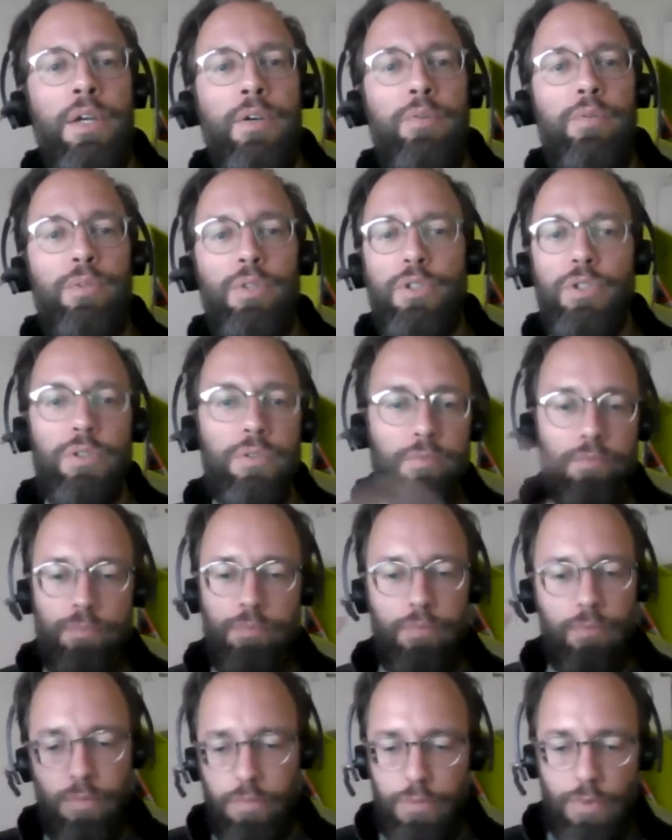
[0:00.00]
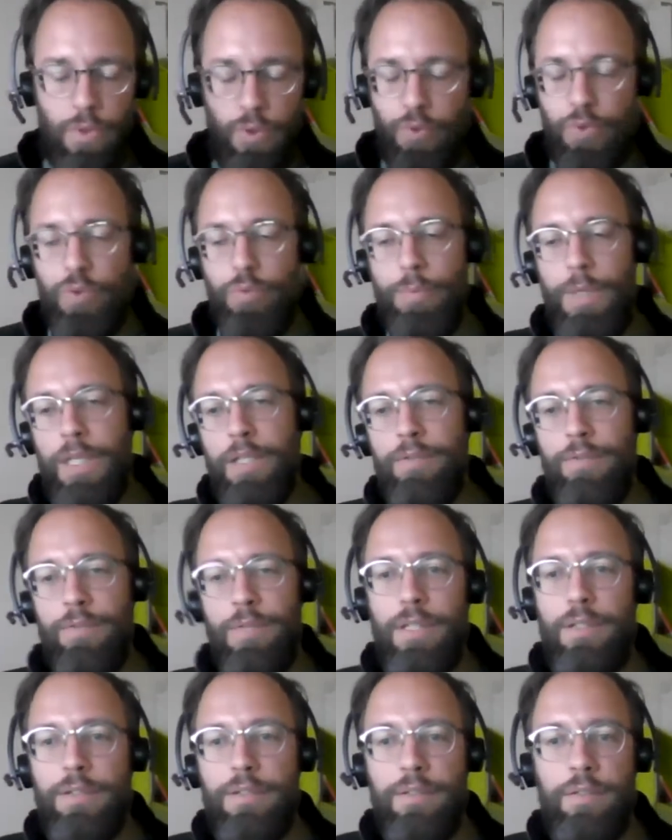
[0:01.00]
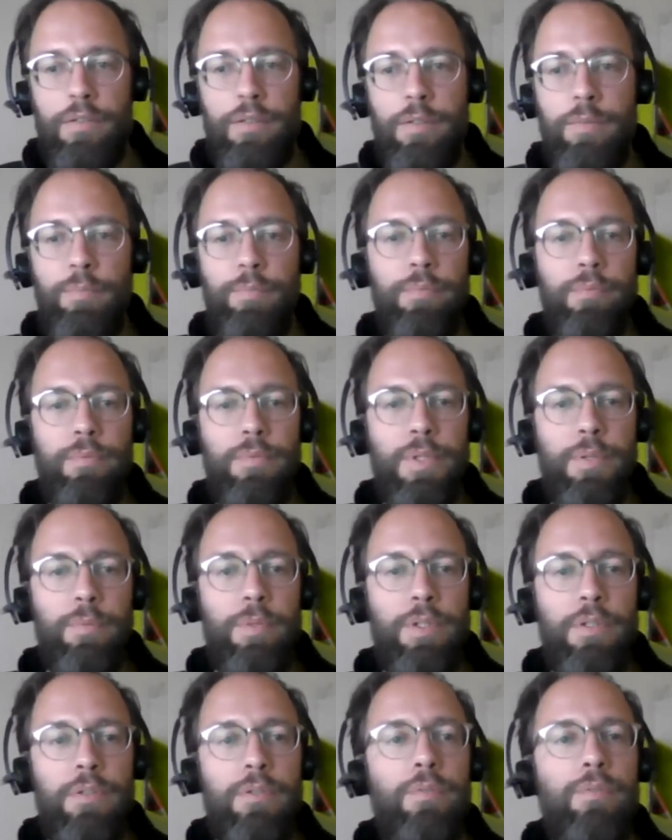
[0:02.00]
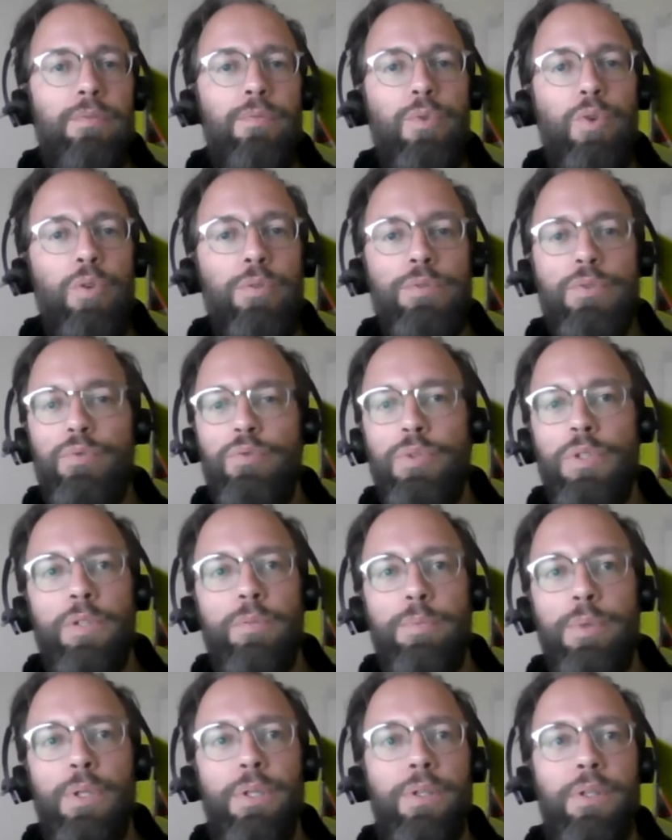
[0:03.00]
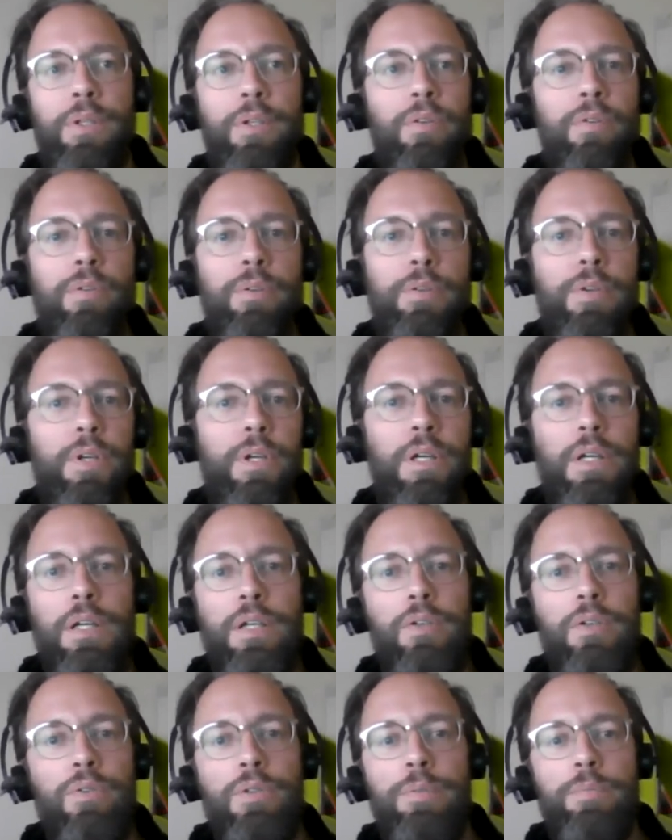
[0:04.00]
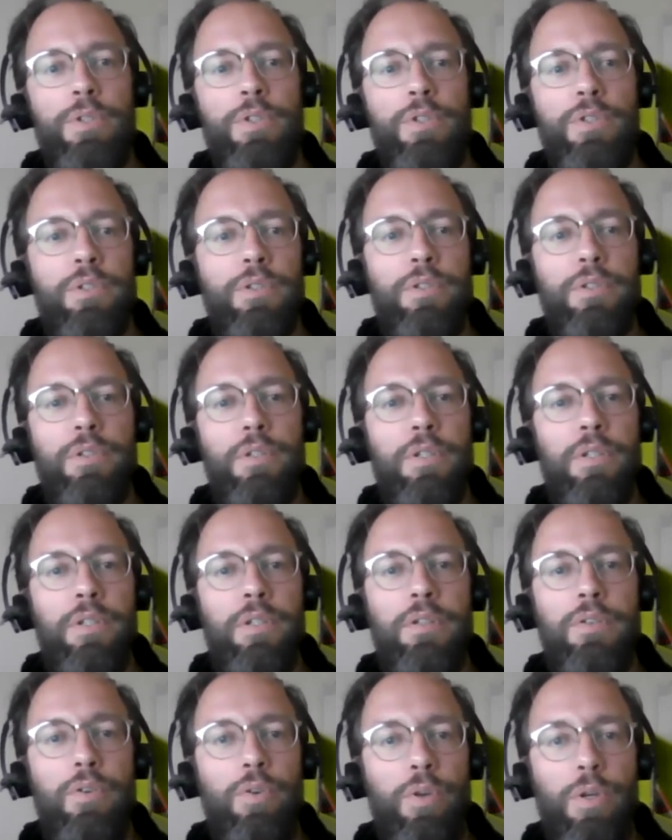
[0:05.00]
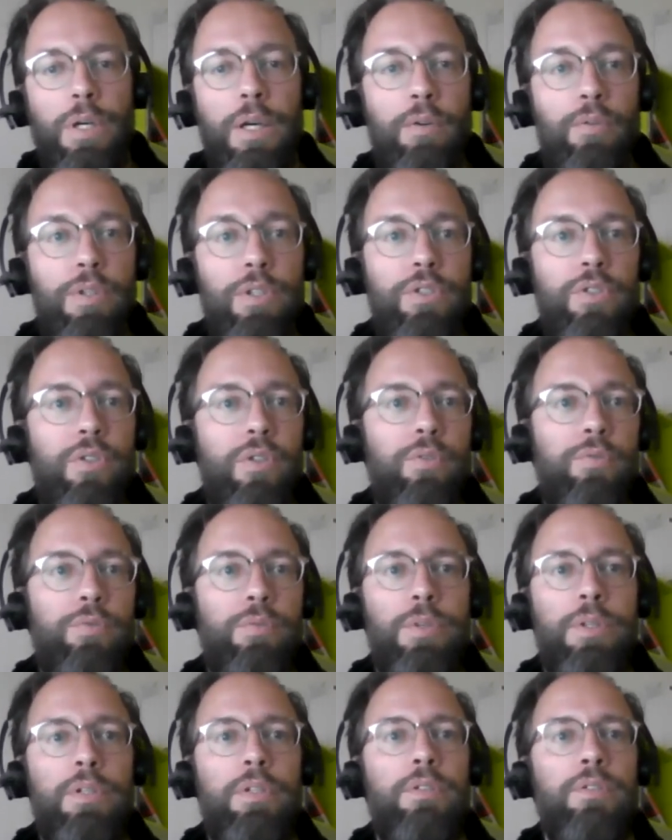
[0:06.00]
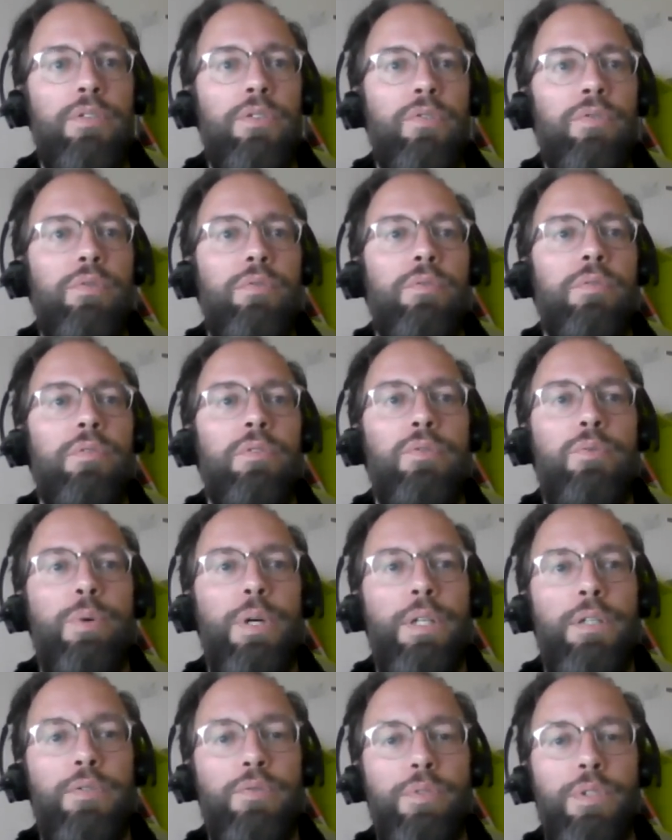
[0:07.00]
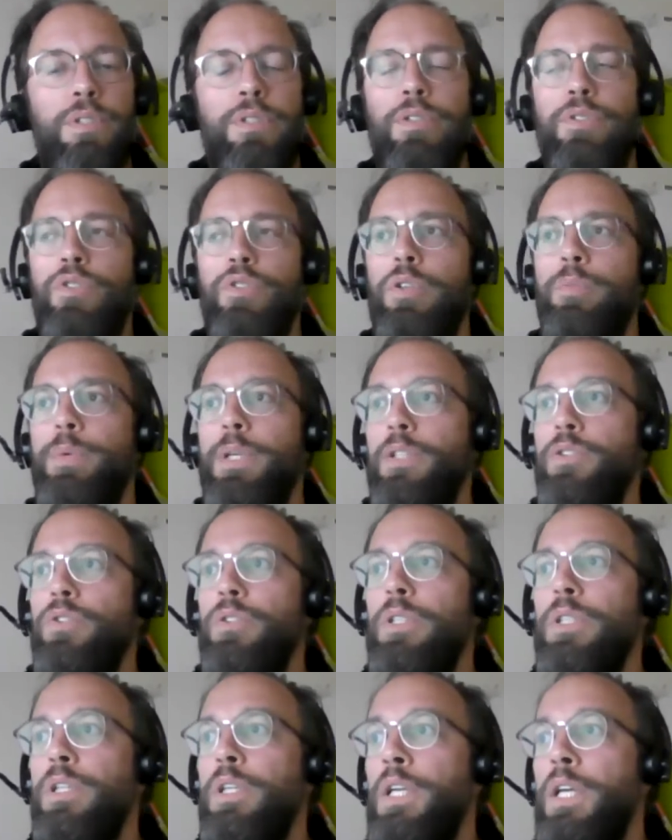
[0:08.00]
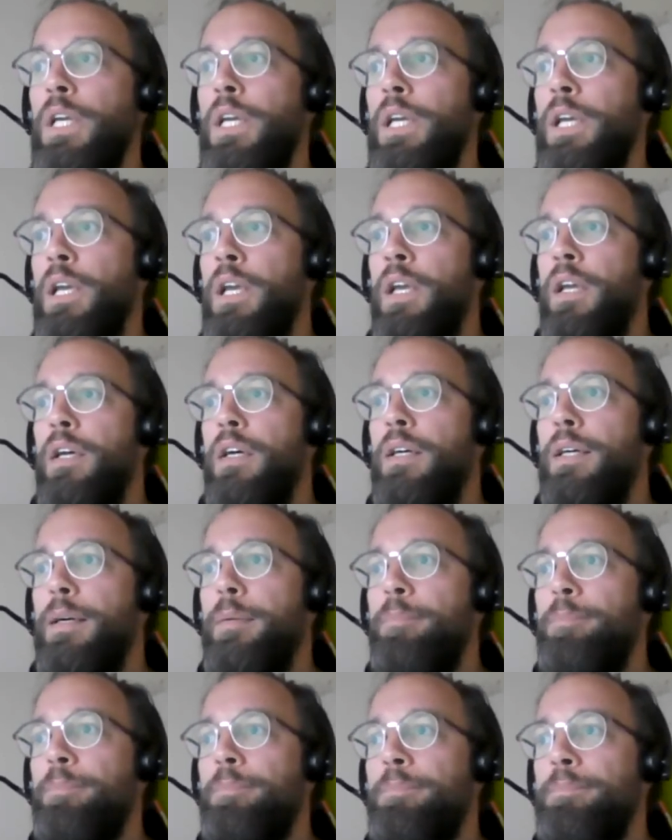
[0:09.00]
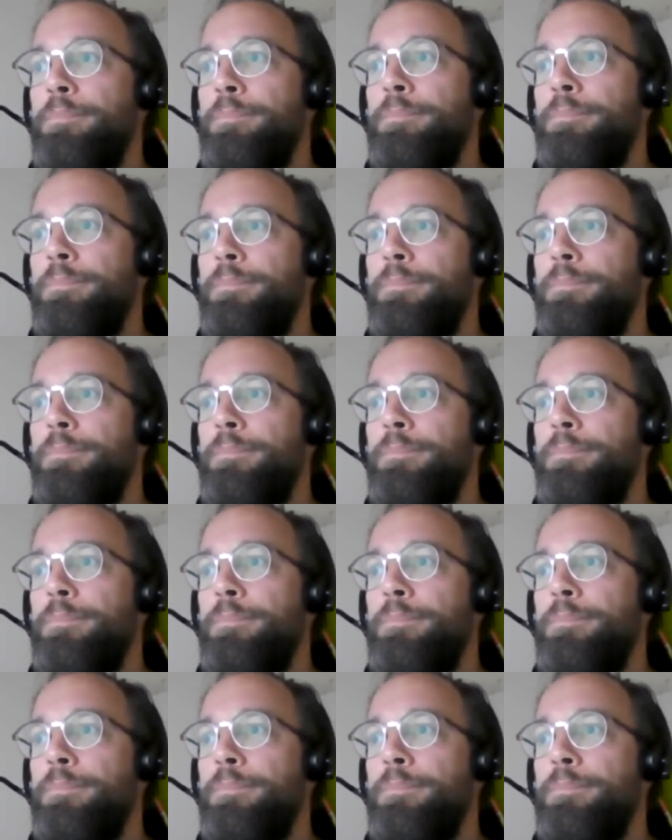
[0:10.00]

which is due to many facts. Um, I mean, it involves rebuilding all the Argo images and all our software, so quite interesting job, actually. Um,